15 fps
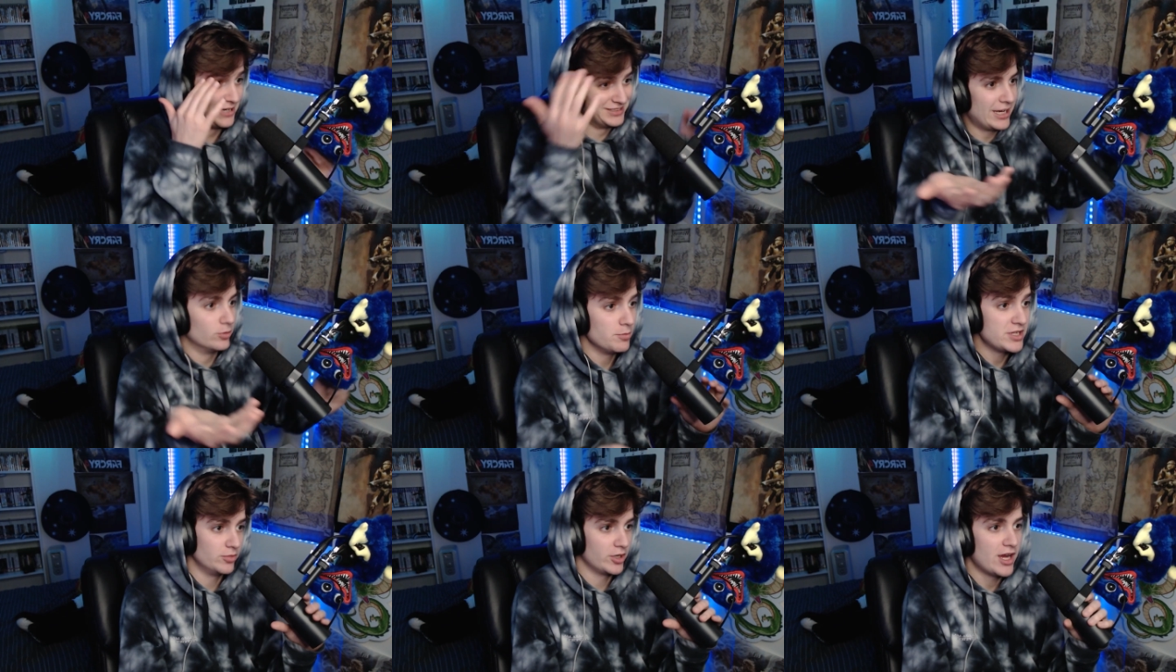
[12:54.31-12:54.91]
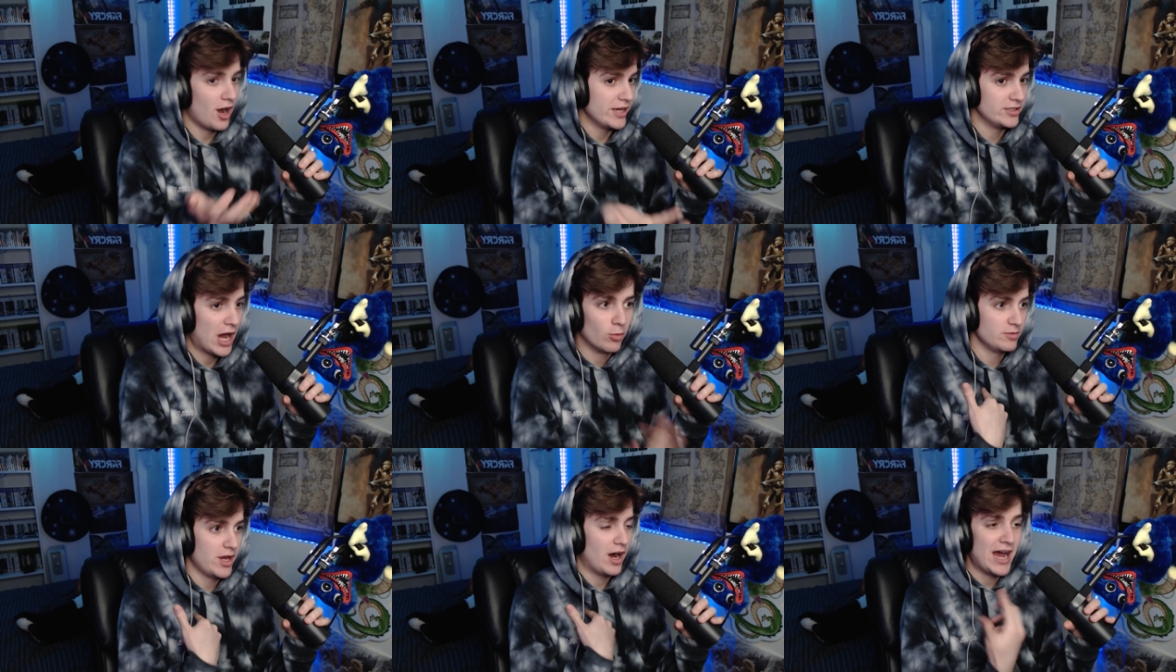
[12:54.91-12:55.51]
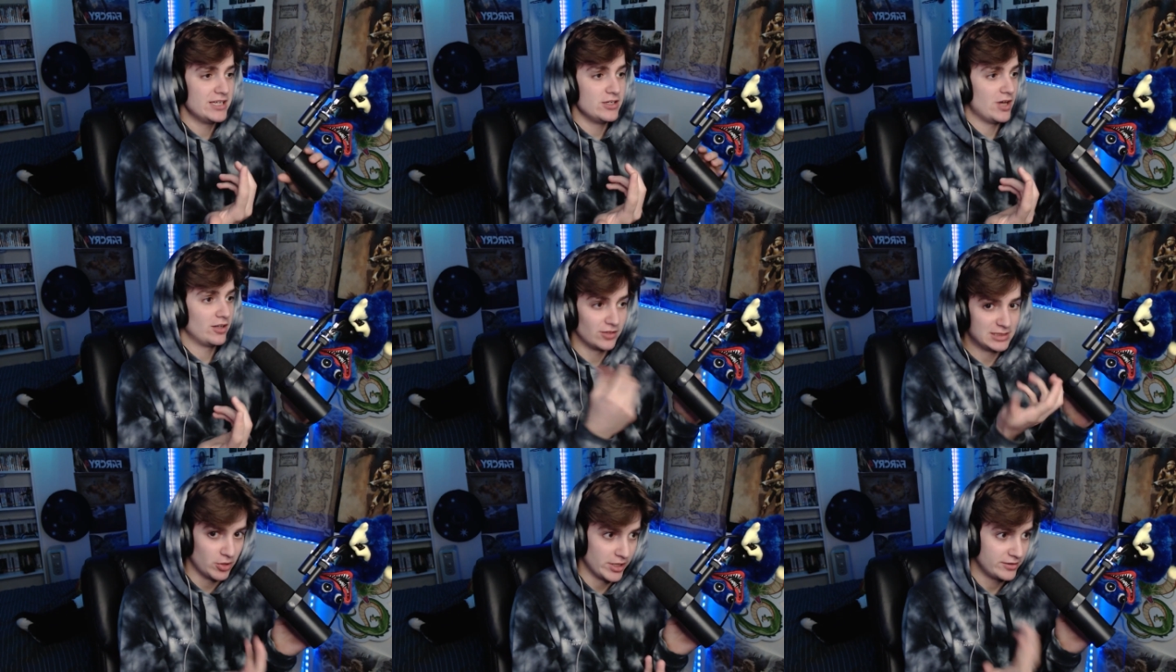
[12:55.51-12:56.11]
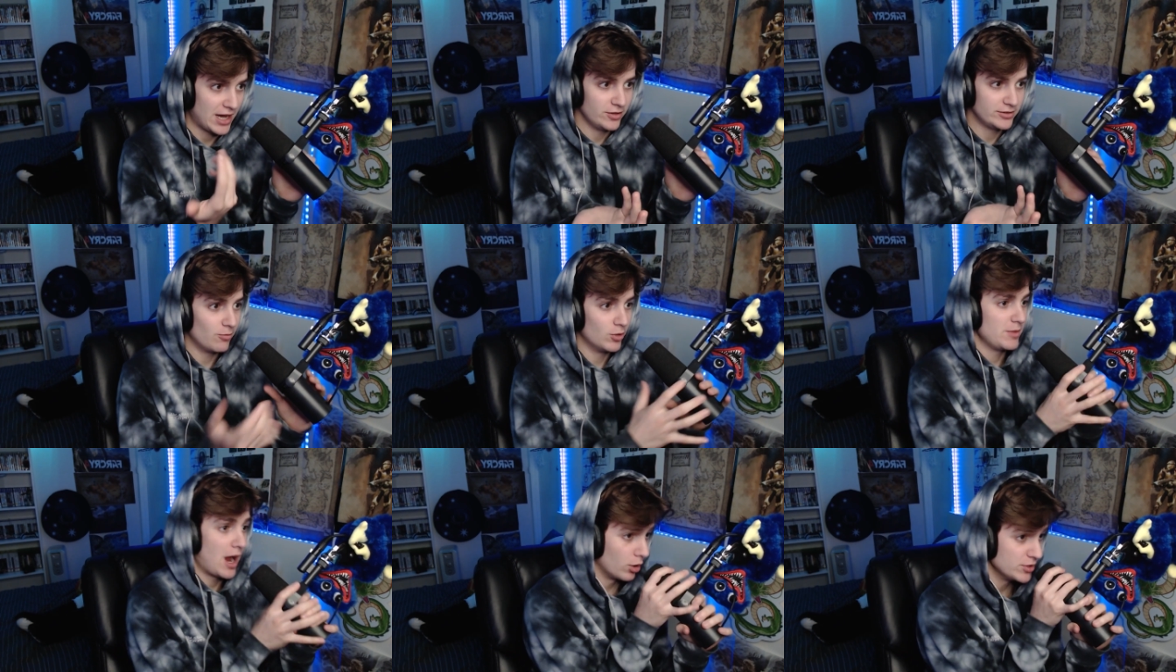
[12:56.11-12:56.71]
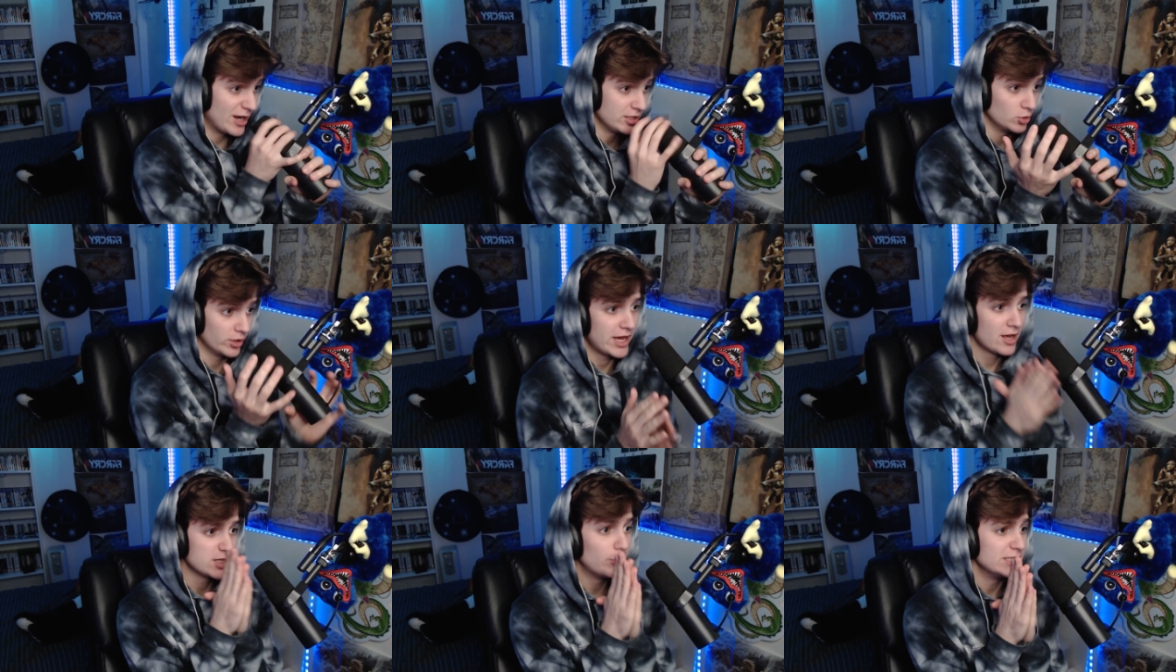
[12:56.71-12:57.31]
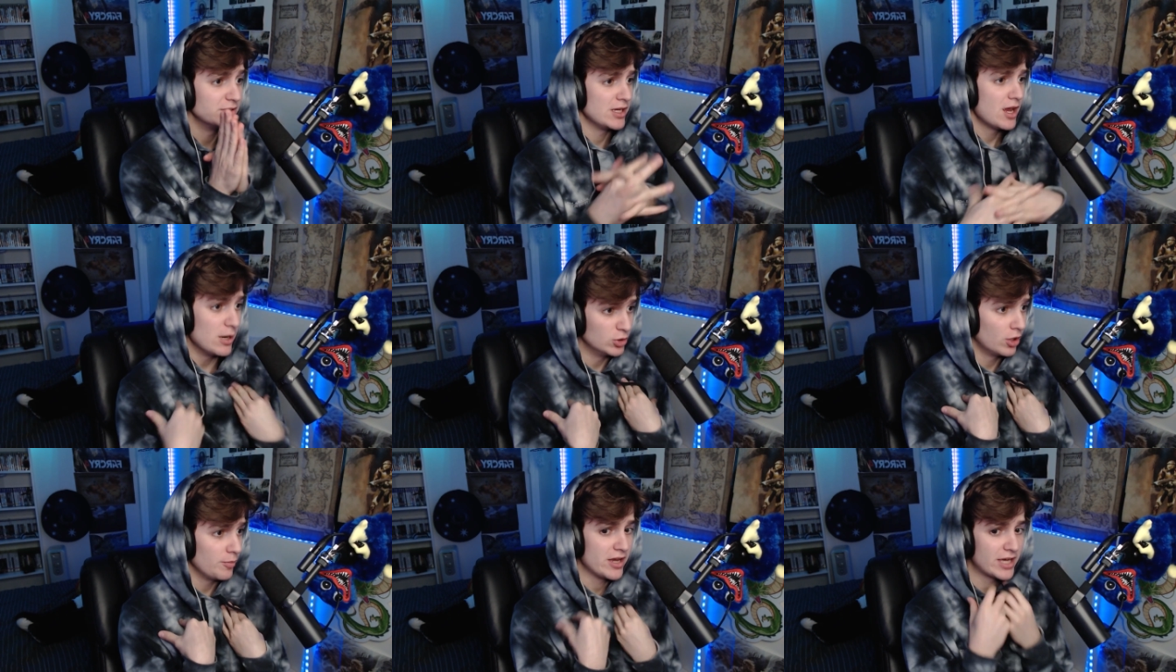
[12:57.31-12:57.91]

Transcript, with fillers: It was a misinput. It was a misinput. I swear it was a misinput, okay? It was a